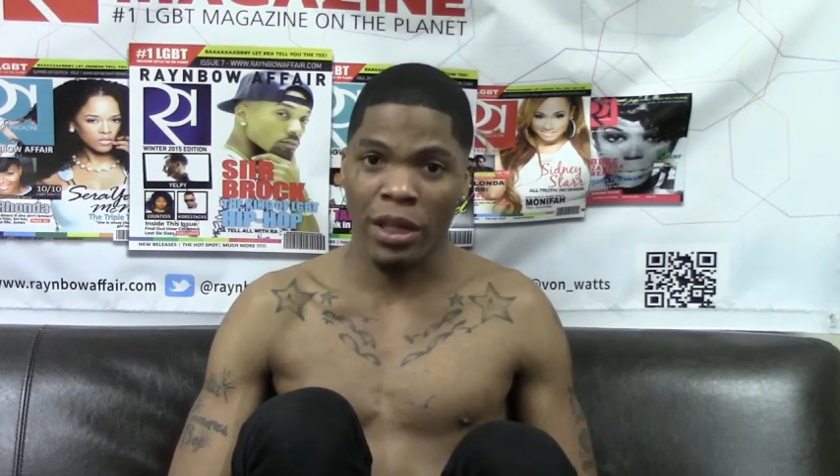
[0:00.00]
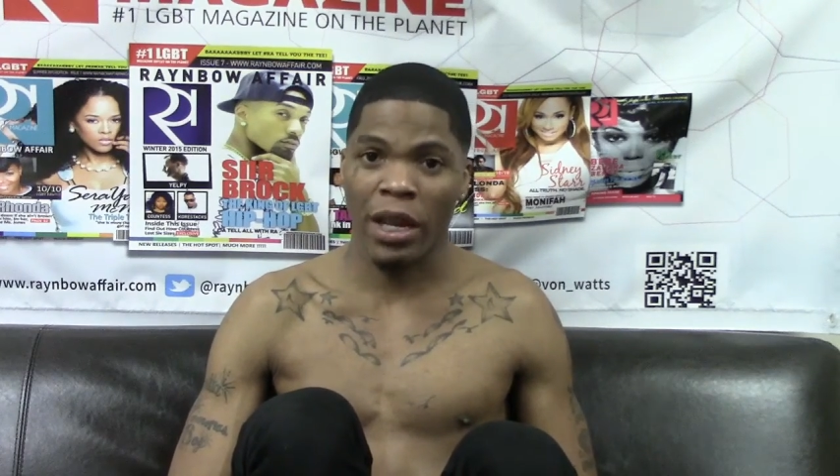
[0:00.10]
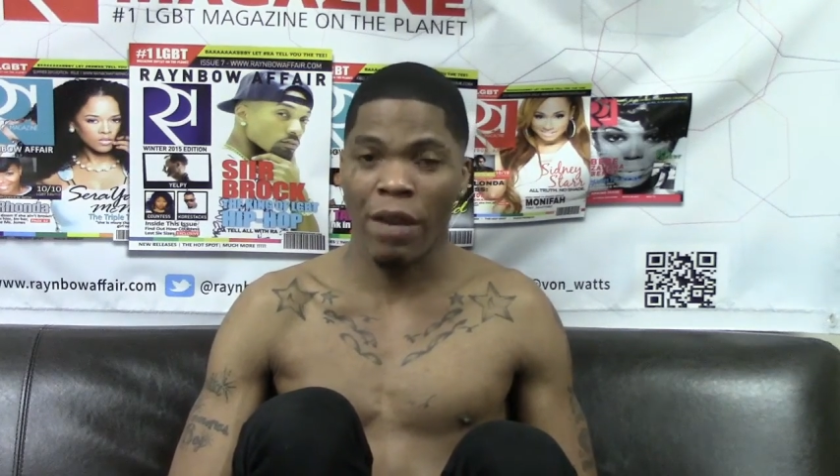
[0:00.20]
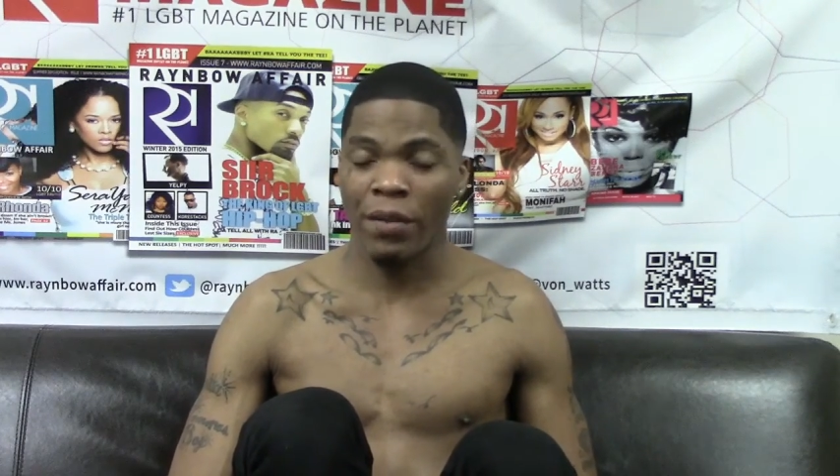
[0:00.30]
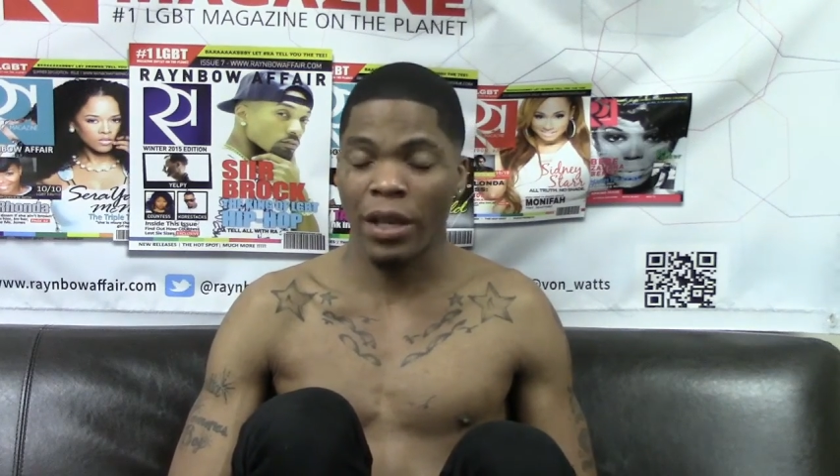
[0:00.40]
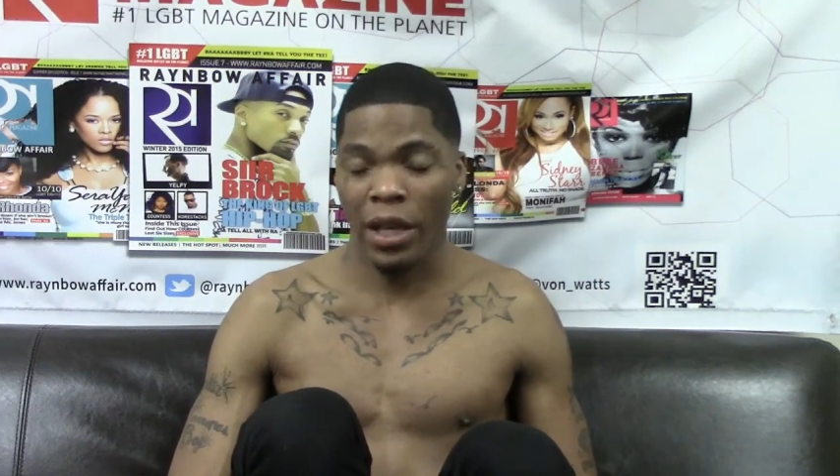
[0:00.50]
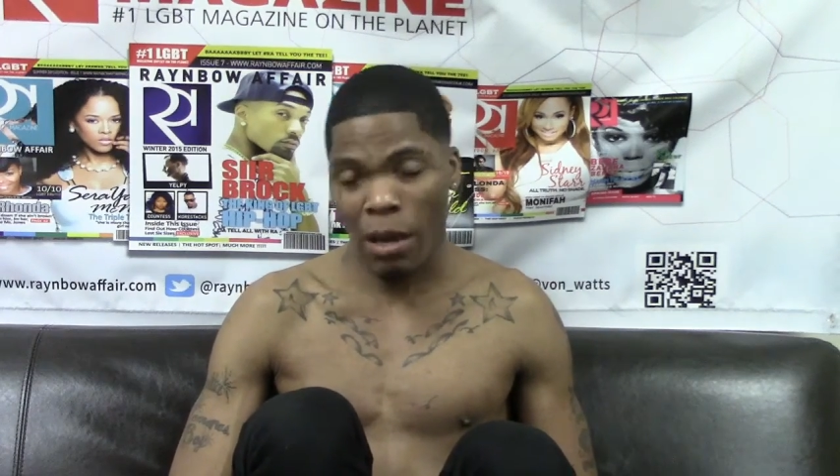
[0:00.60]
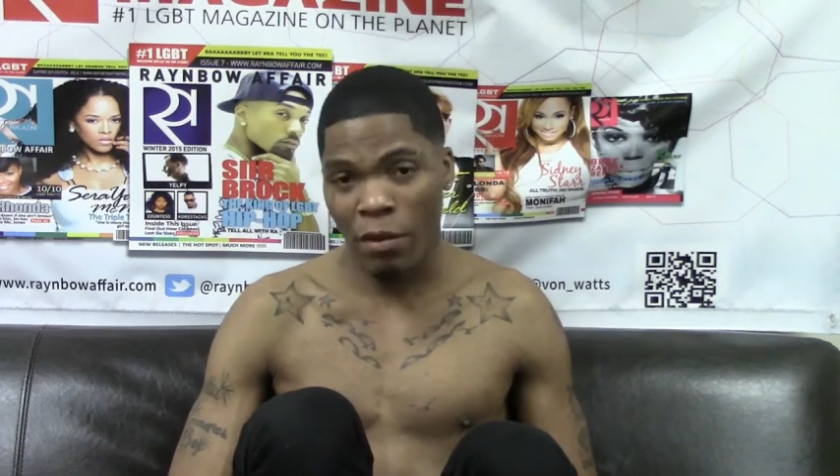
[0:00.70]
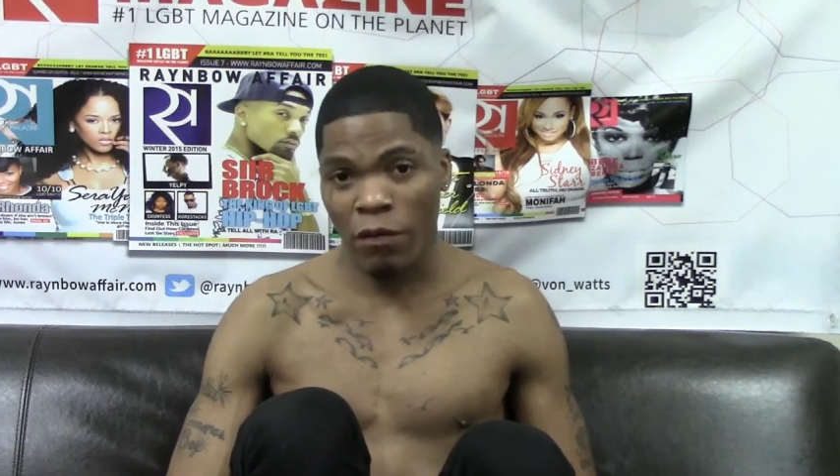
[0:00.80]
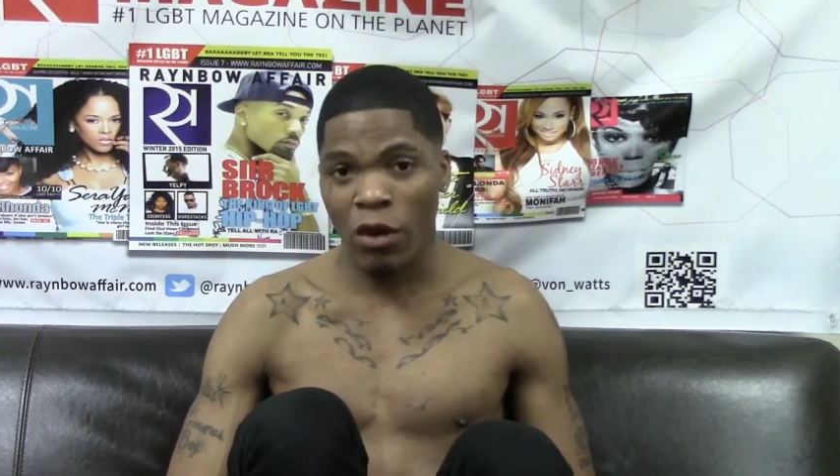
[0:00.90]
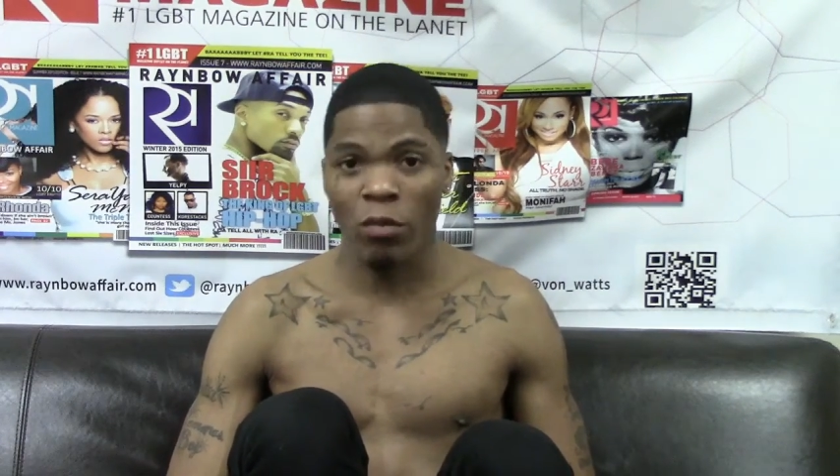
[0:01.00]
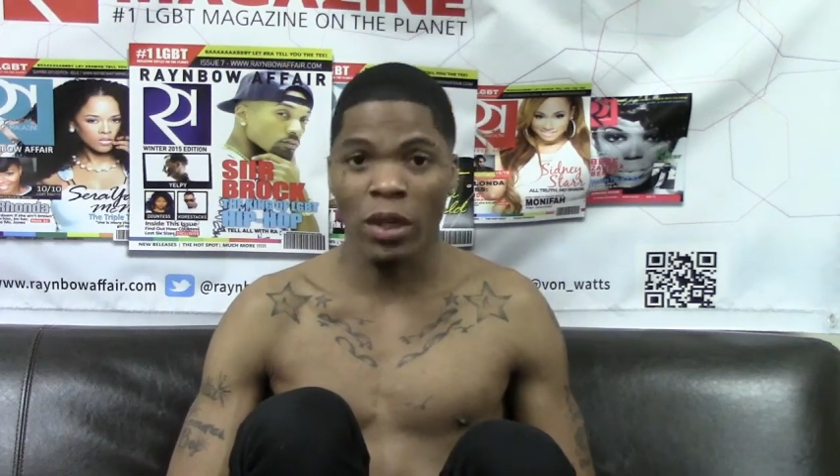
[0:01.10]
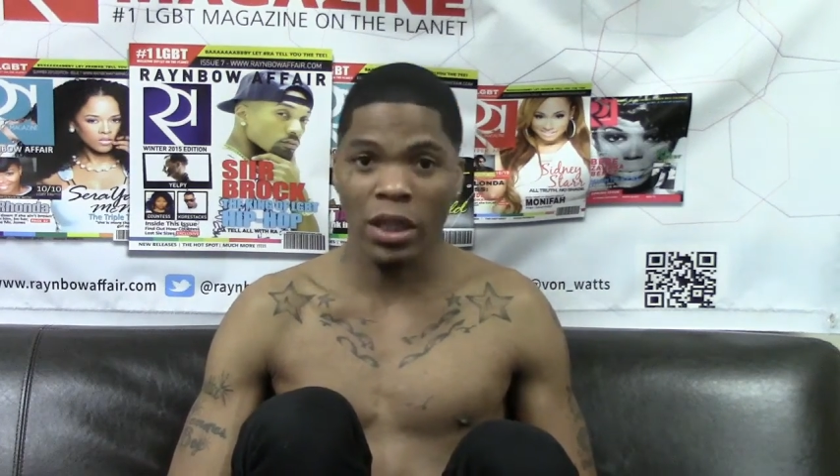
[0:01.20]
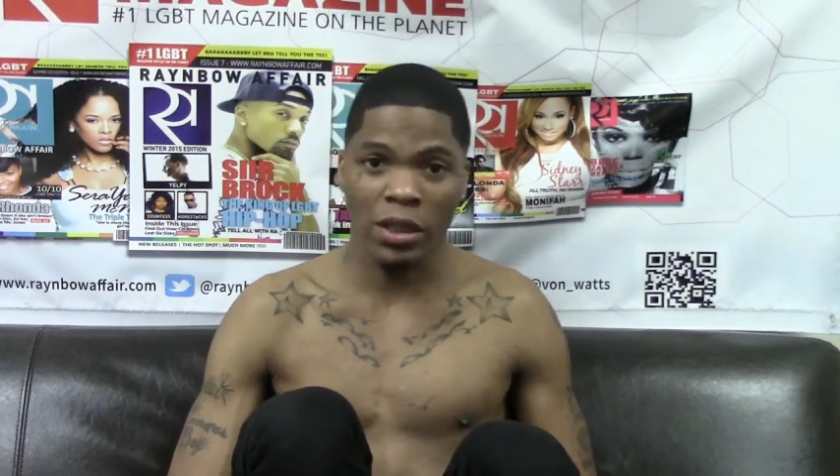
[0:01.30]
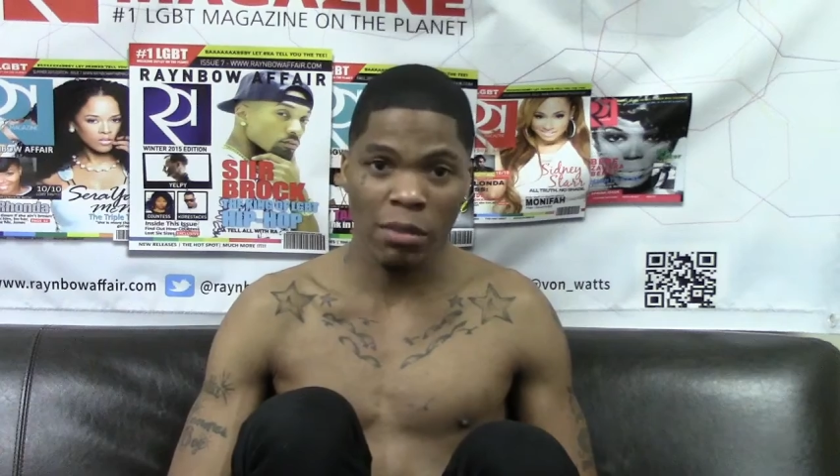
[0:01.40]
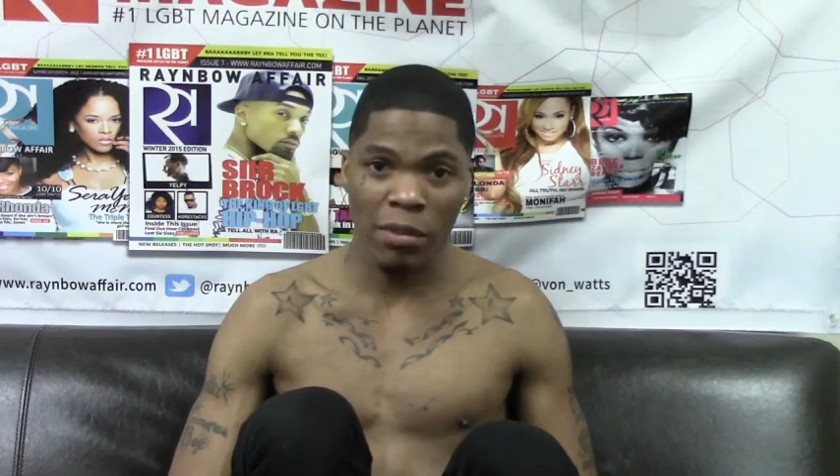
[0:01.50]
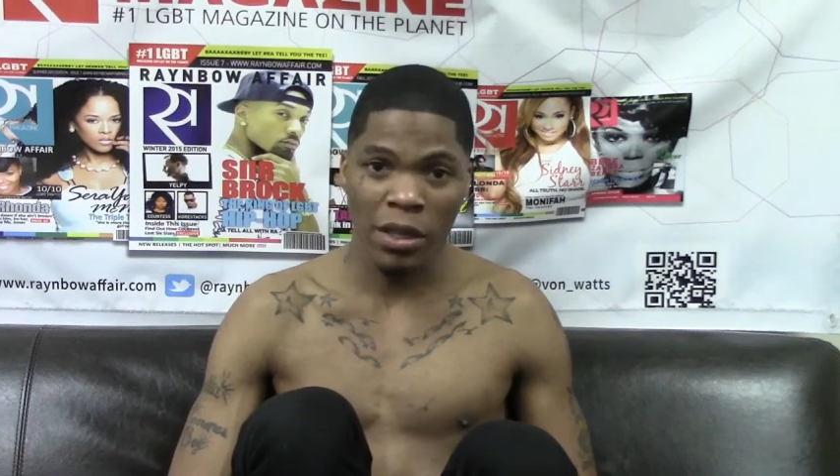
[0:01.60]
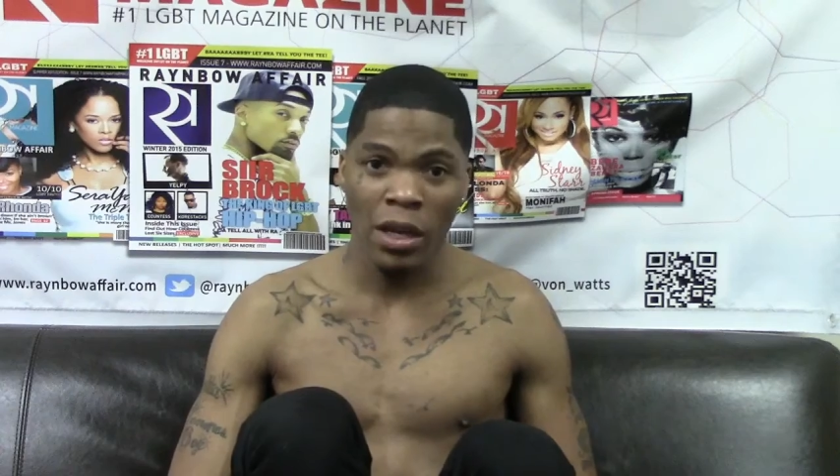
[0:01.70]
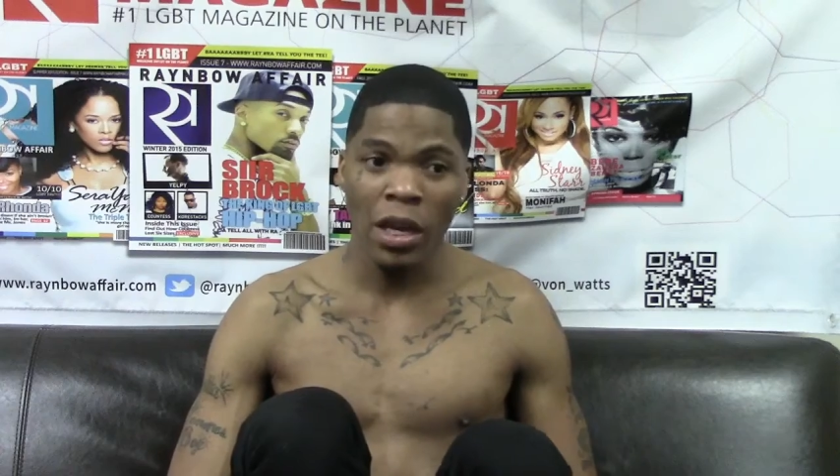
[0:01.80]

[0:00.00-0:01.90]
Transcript: And everything happened for a reason to right. me.